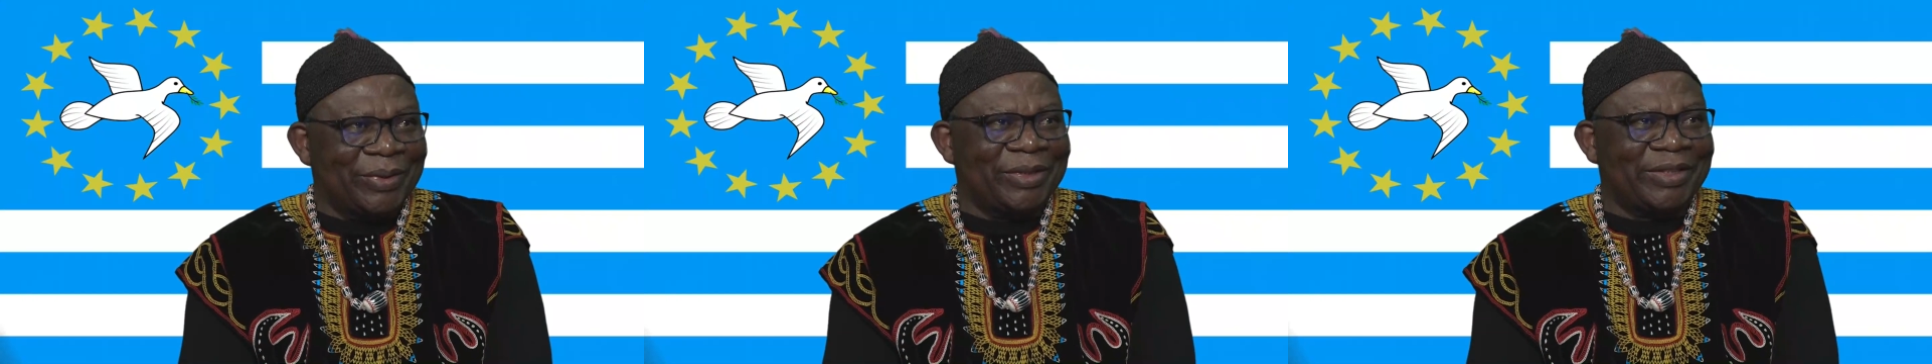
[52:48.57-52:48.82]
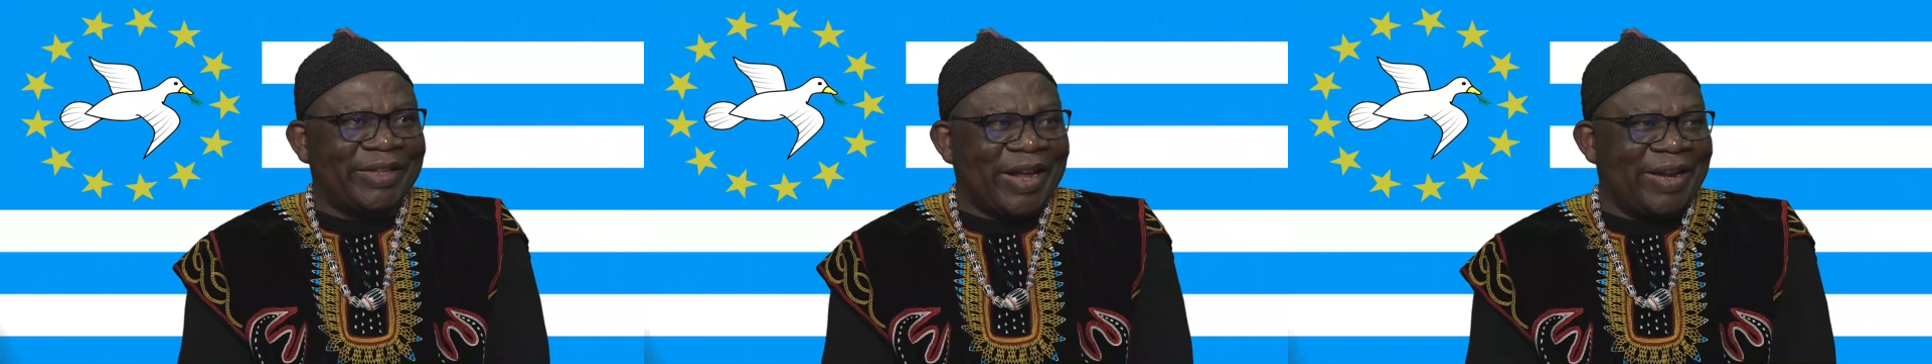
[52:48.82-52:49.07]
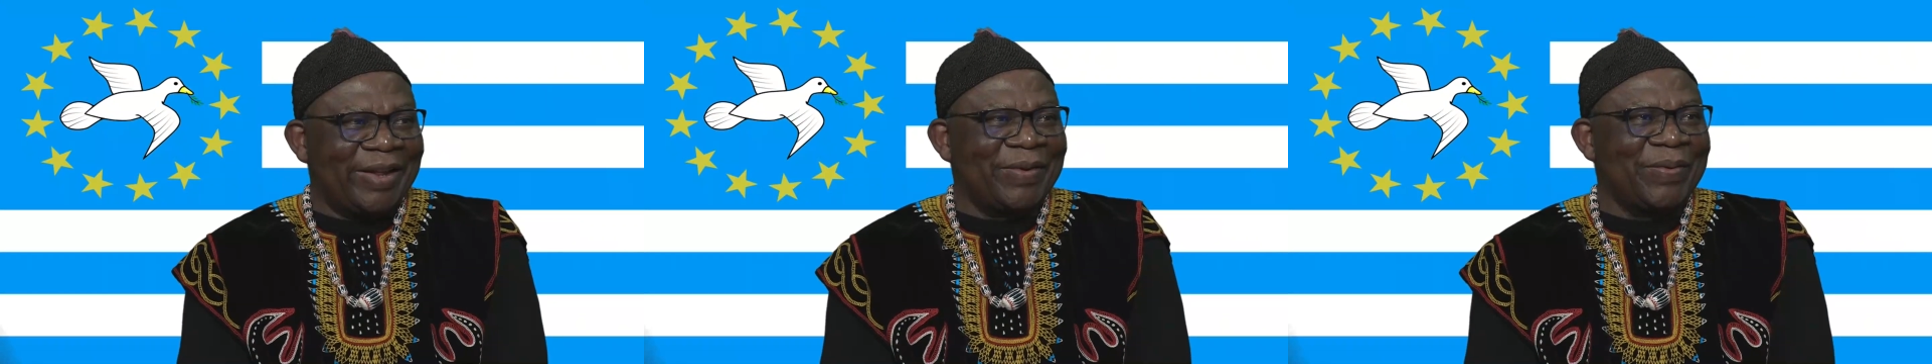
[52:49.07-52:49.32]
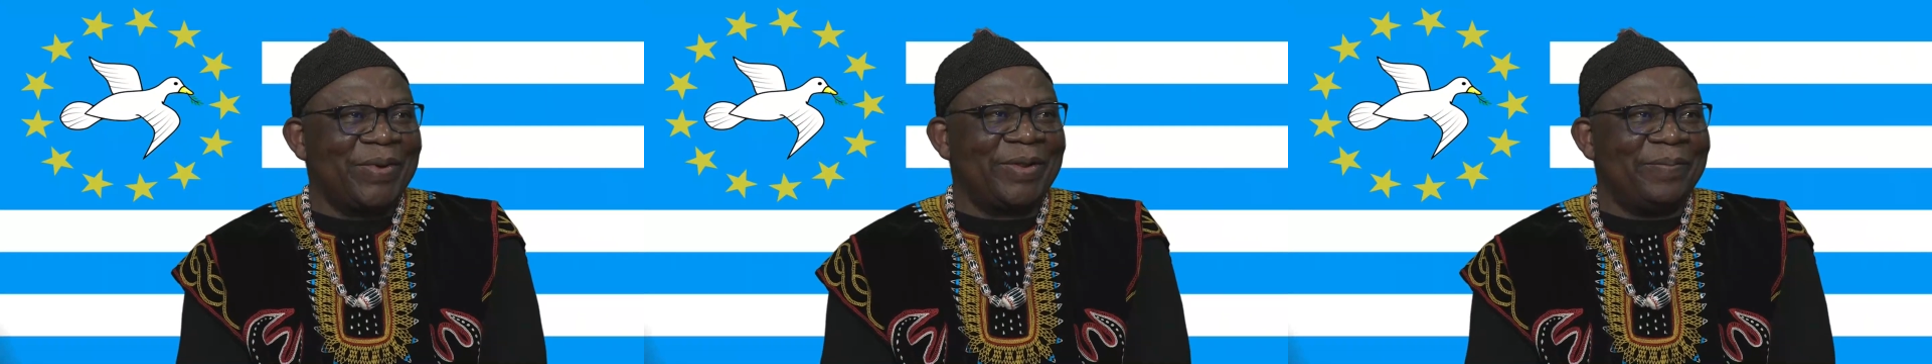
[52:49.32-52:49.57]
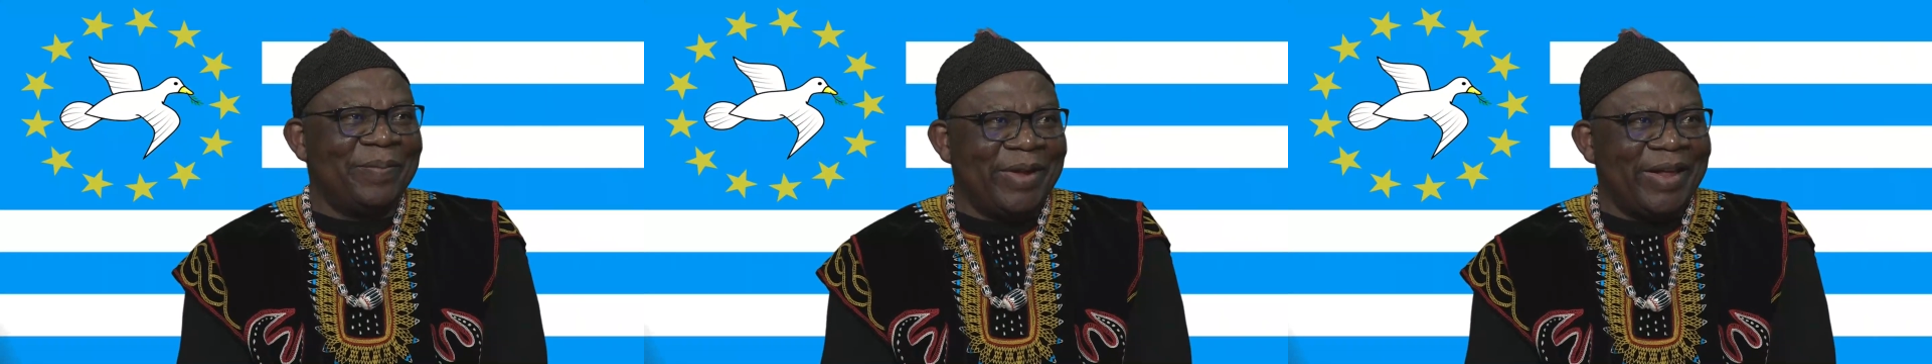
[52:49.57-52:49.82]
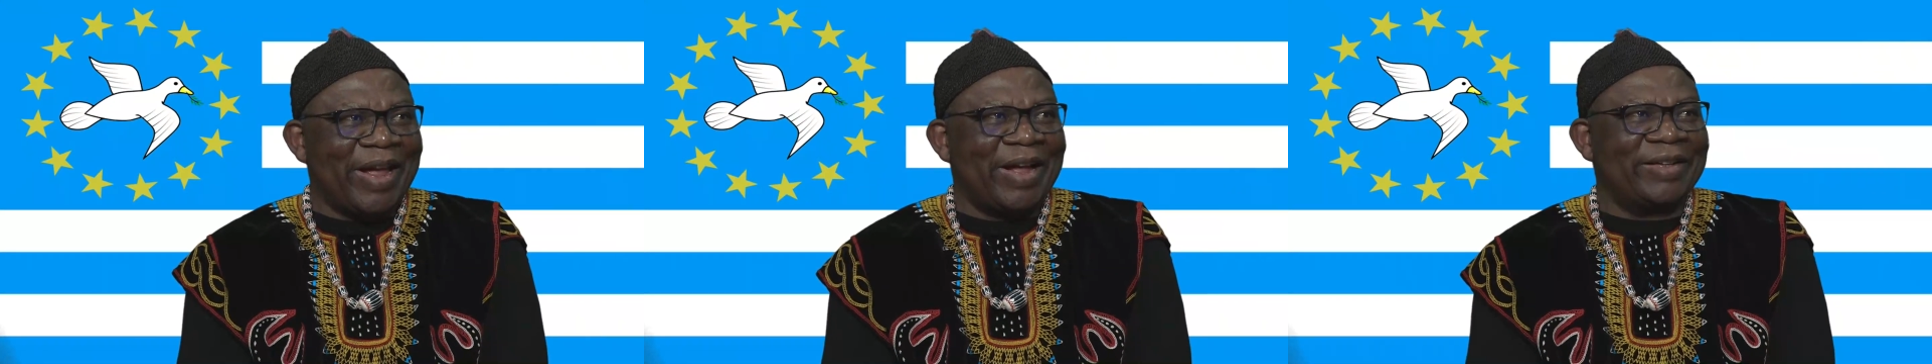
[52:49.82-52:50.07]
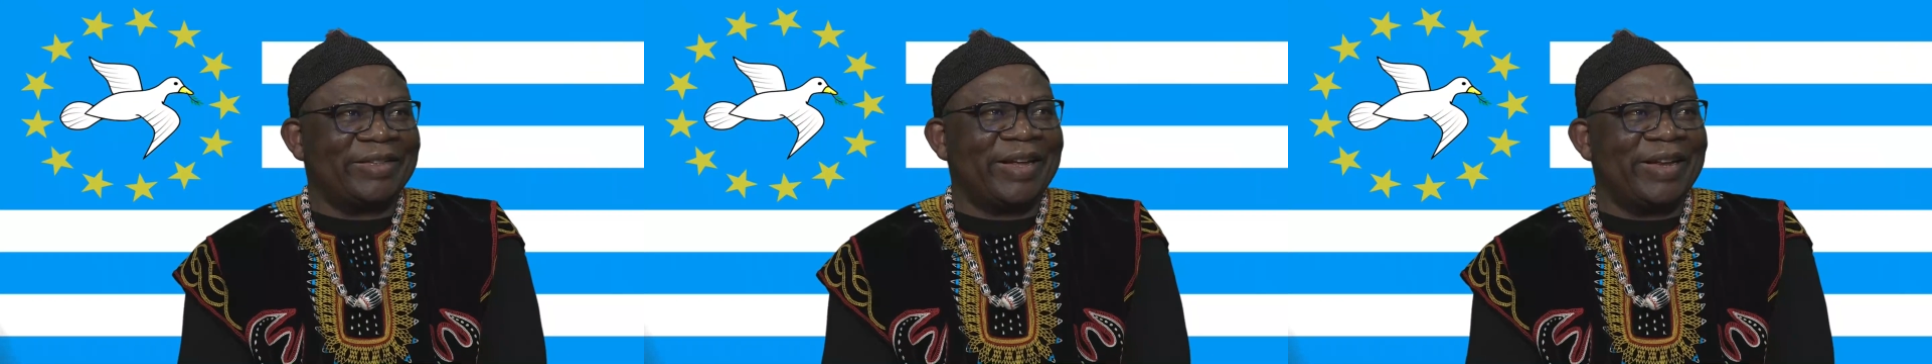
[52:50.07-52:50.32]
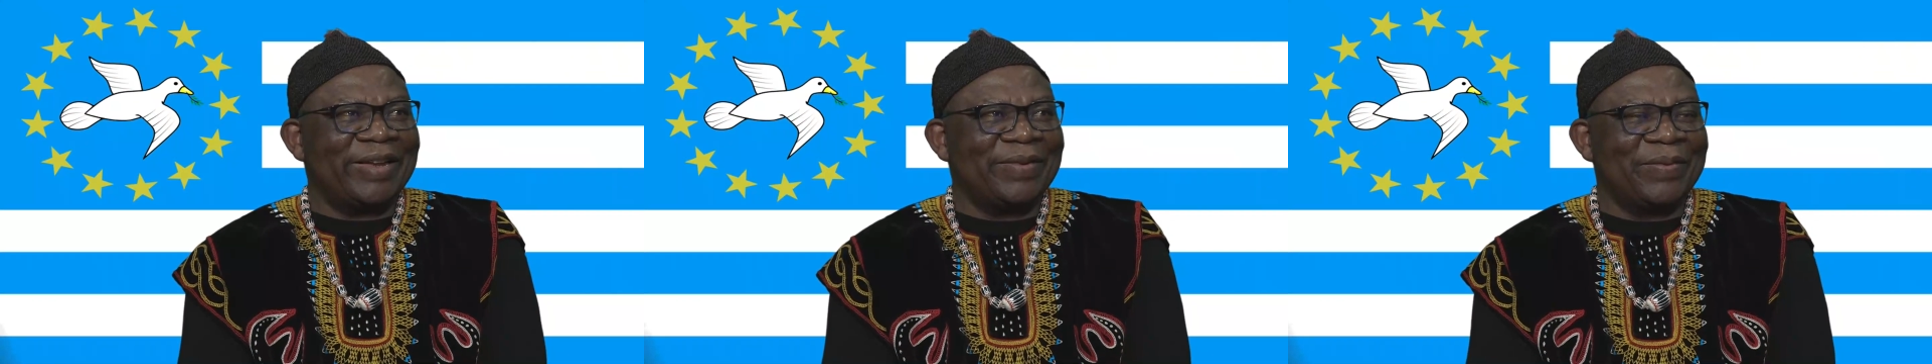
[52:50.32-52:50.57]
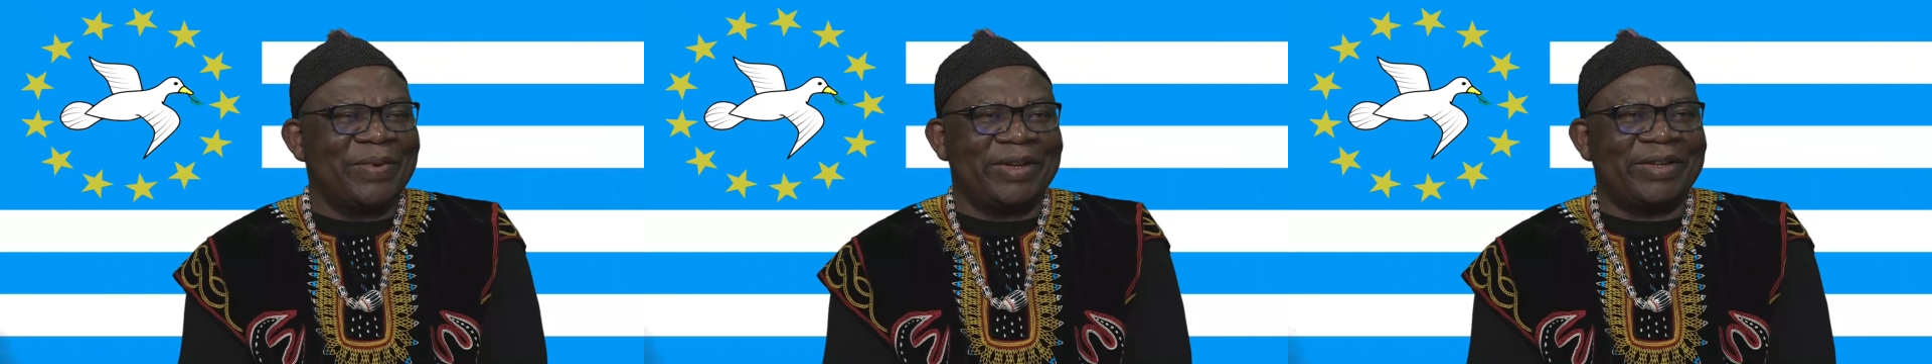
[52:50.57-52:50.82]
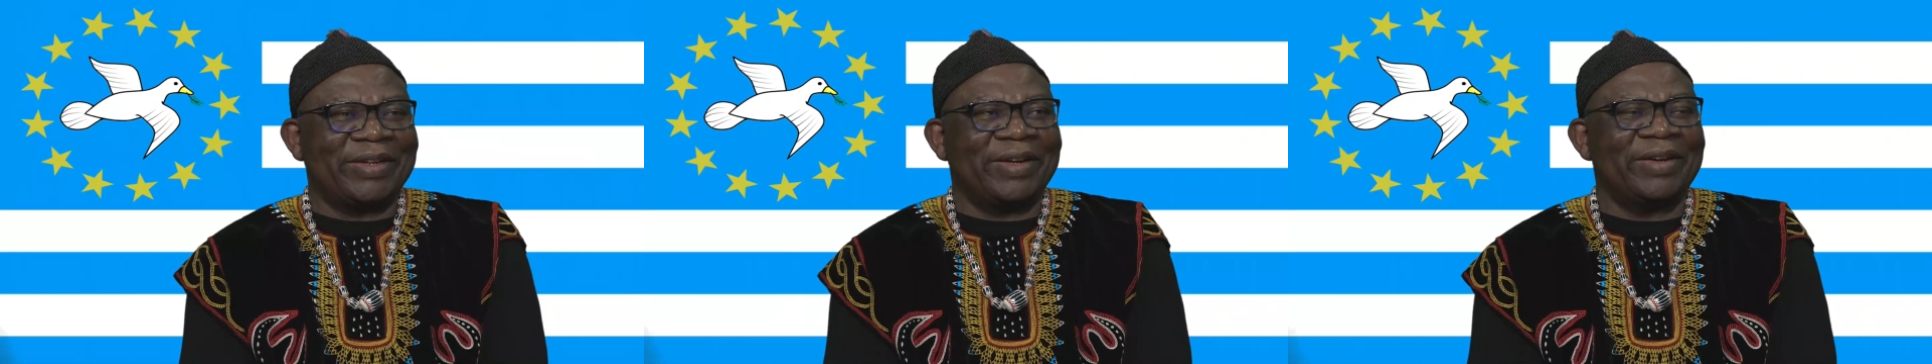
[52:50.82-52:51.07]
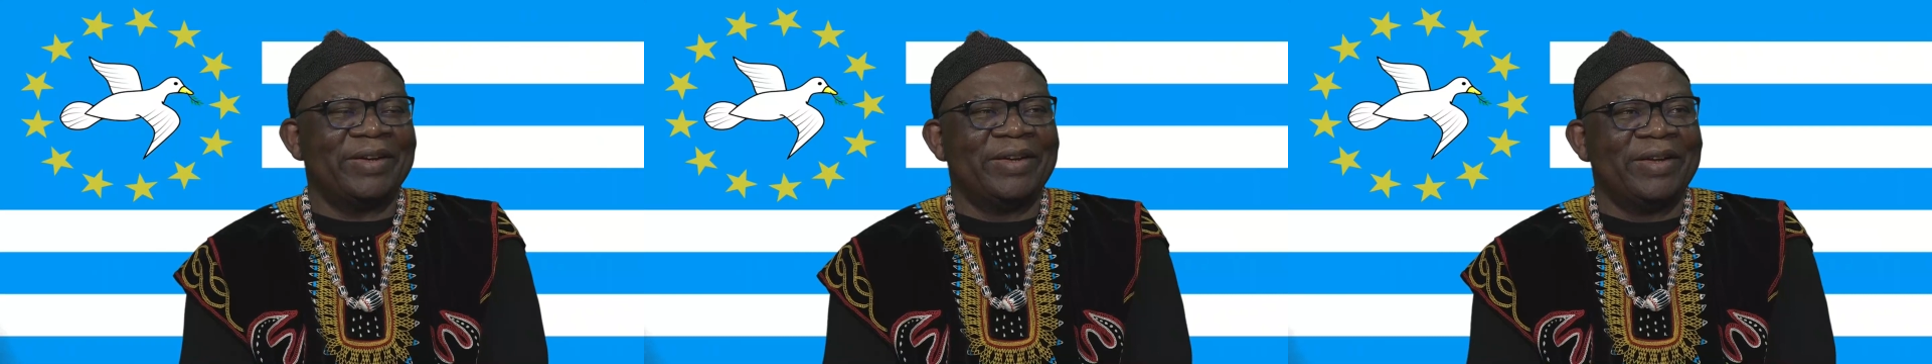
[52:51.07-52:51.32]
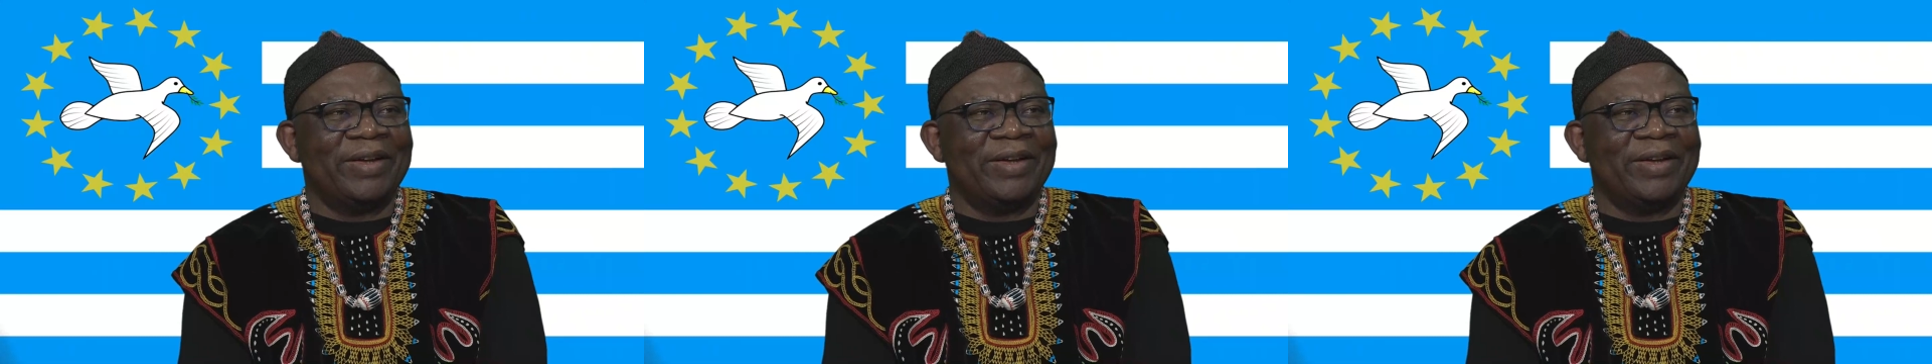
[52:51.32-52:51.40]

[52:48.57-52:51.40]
standing with me and standing with the